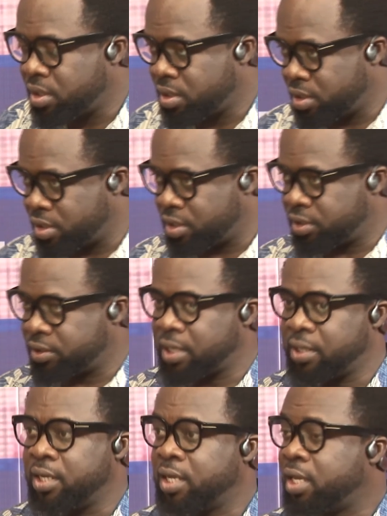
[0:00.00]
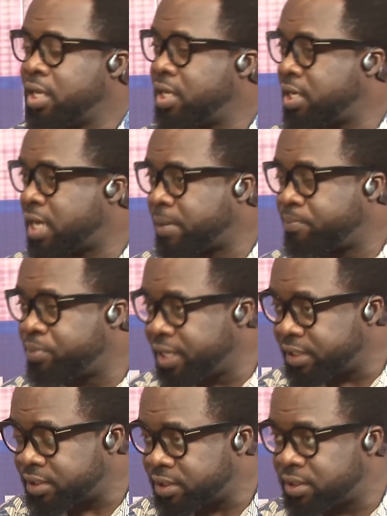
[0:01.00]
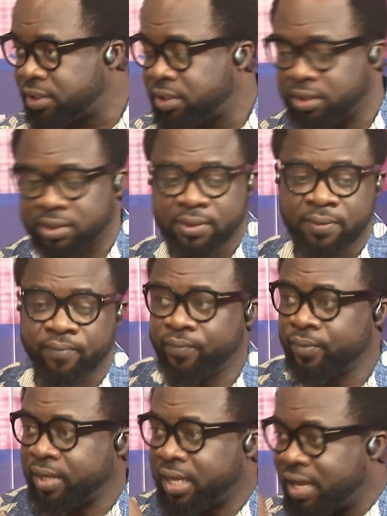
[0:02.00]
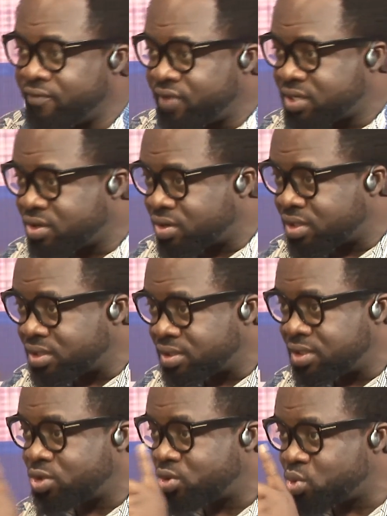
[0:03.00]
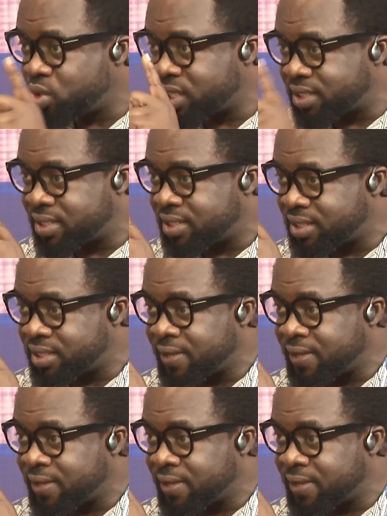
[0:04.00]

You understand? In that place, eviction is 2 weeks.